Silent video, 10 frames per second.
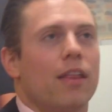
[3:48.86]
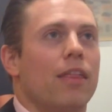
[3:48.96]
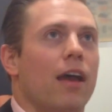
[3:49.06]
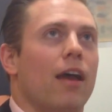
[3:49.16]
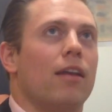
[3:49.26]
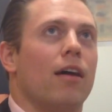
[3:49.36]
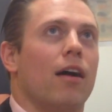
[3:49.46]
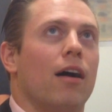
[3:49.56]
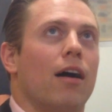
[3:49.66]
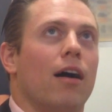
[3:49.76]
Then
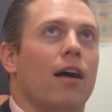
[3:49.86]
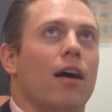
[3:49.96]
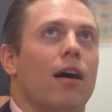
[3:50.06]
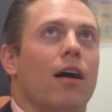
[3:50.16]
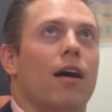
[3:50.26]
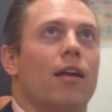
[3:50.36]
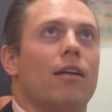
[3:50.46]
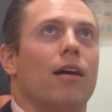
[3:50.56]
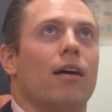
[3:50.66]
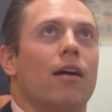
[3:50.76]

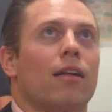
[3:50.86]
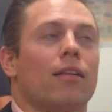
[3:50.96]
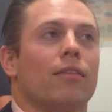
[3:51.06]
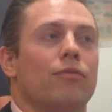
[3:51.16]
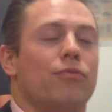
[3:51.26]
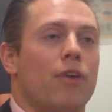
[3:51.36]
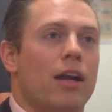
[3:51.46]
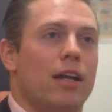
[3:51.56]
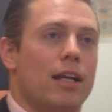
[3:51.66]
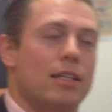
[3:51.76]
on
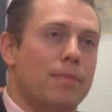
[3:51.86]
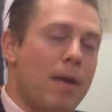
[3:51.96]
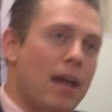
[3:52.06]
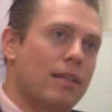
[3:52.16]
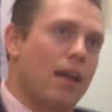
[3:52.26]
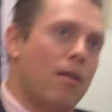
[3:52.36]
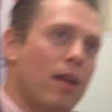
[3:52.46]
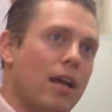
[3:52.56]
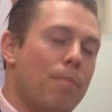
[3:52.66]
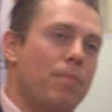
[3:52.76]
Friday Night SmackDown
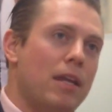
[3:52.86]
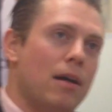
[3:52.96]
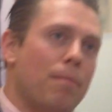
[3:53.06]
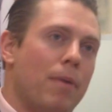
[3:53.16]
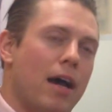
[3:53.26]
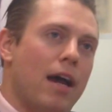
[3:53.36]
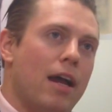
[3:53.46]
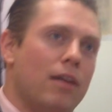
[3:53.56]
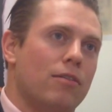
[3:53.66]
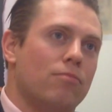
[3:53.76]
I got beat up
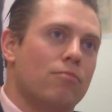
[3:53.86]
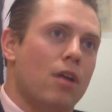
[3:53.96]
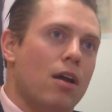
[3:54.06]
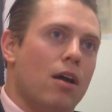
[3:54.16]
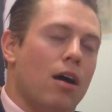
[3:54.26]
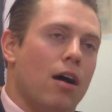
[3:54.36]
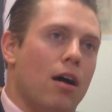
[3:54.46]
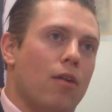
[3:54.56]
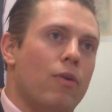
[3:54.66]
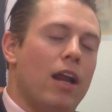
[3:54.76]
by
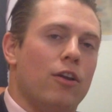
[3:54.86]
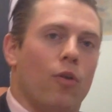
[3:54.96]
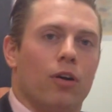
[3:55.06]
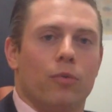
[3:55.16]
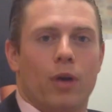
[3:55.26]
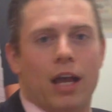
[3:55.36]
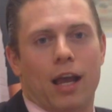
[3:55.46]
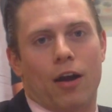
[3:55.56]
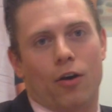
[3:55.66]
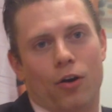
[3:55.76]
Randy Orton when I
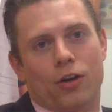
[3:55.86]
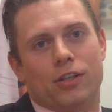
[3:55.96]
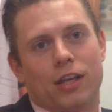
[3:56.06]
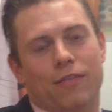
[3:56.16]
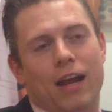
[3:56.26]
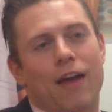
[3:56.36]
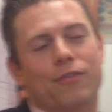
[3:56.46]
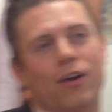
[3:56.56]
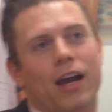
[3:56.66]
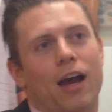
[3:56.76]
got hurt. Even
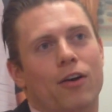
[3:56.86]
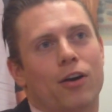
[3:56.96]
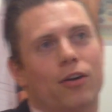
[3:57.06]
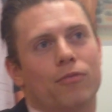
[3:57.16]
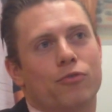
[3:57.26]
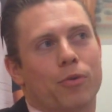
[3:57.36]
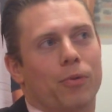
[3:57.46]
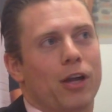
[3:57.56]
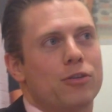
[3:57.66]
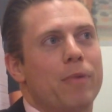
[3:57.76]
after I got hurt,
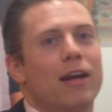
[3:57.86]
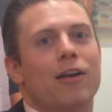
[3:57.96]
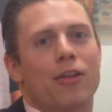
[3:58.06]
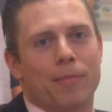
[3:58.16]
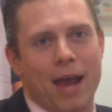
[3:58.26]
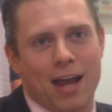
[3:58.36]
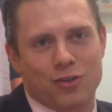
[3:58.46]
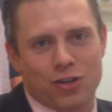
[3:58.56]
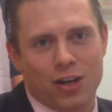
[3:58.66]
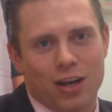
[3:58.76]
Triple H made another match.